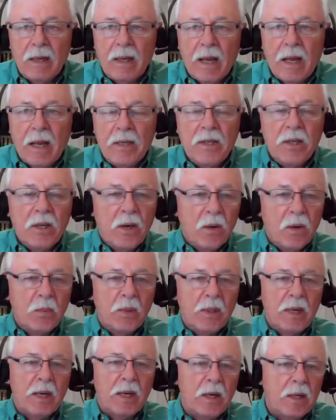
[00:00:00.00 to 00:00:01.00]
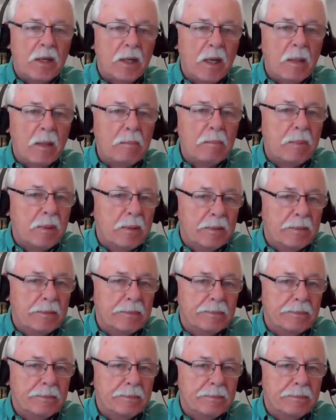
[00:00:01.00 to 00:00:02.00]
And you know, when I hung up,
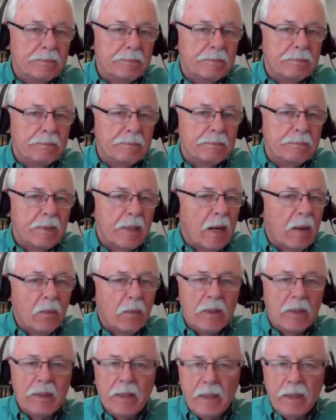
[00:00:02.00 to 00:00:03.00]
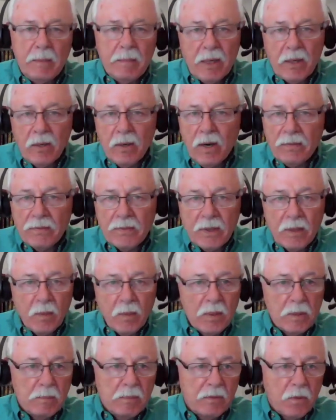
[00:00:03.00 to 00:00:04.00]
I wasn't any better off than I
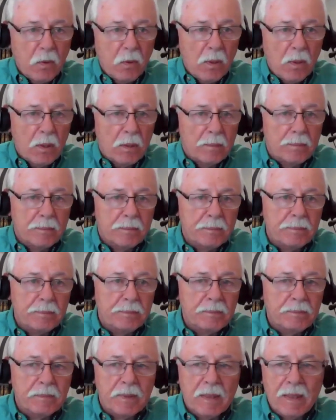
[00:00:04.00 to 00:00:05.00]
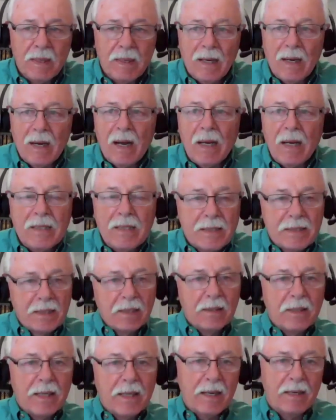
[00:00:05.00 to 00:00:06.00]
was before. I
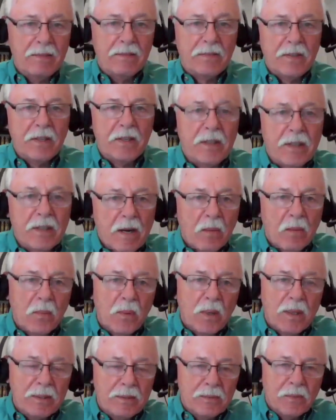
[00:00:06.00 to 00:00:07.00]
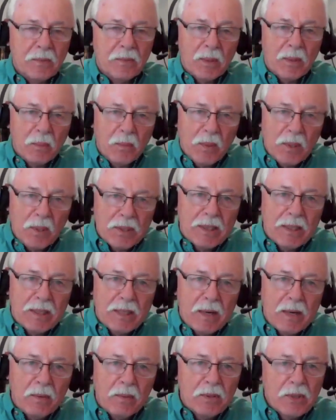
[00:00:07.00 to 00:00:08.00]
still hadn't figured out what, what it was that
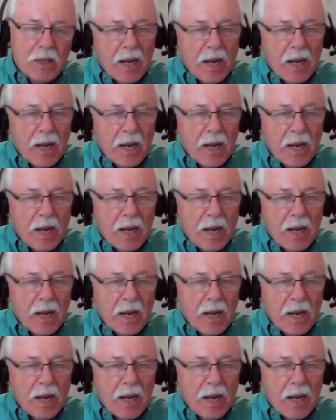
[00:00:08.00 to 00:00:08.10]
I was